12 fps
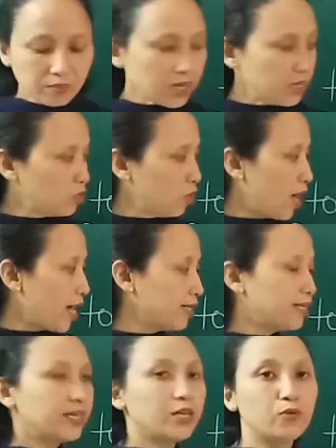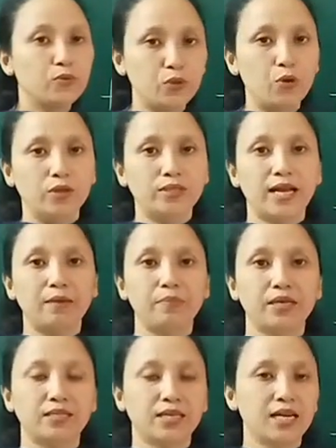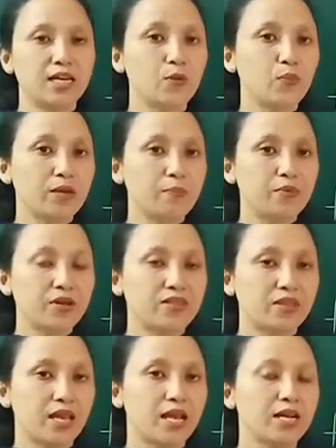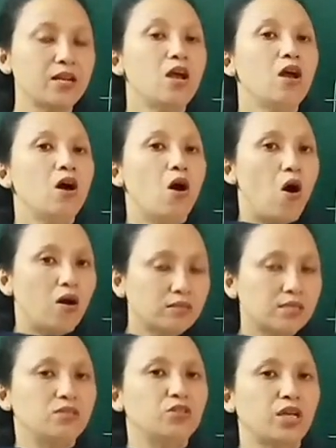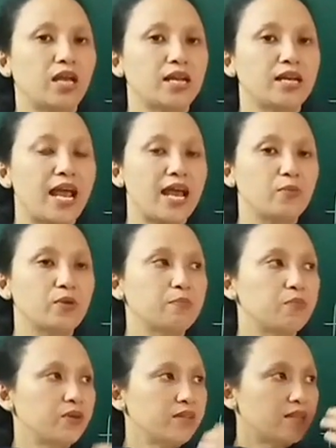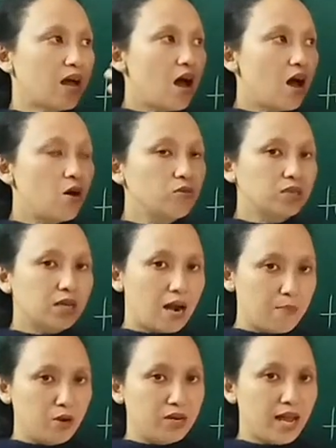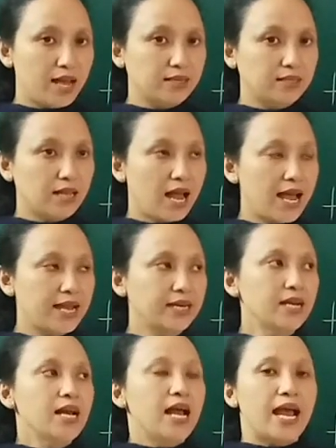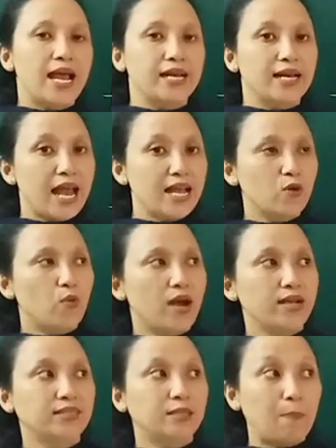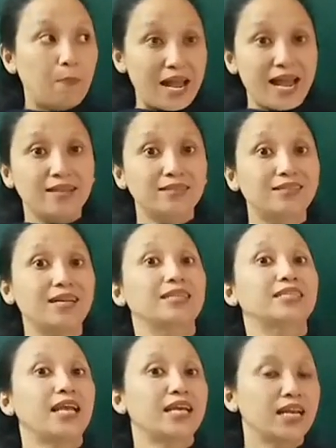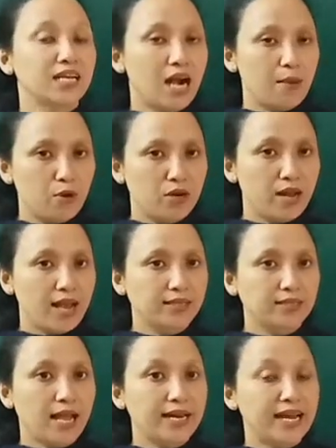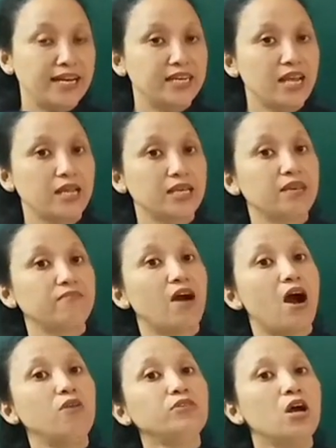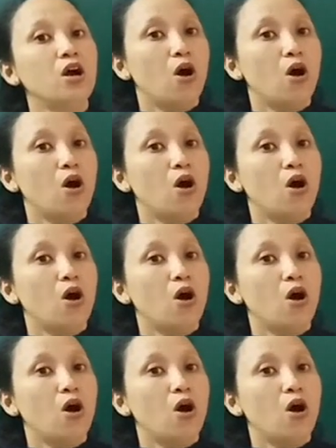so I think you know that basically we breathe in oxygen and we breathe out carbon dioxide, and likewise the plants, they take in carbon dioxide and they give out